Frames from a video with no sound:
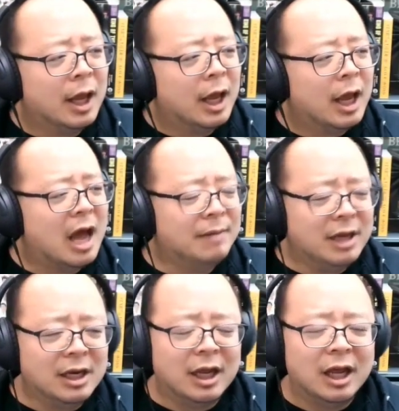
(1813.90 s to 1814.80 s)
I
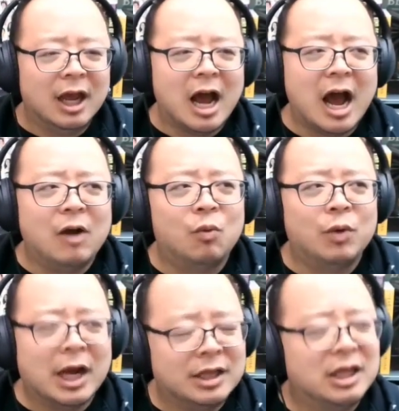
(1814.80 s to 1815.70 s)
mean, when
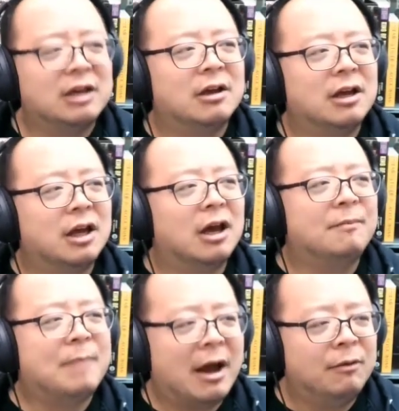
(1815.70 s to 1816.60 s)
I think
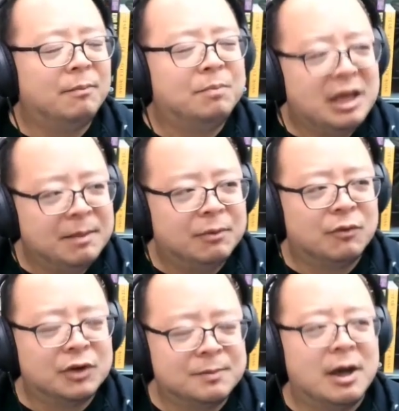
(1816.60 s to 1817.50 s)
about people
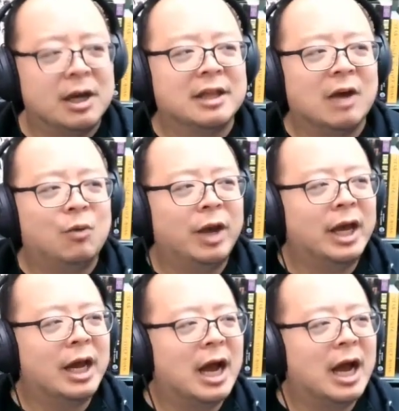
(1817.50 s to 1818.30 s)
responding that way,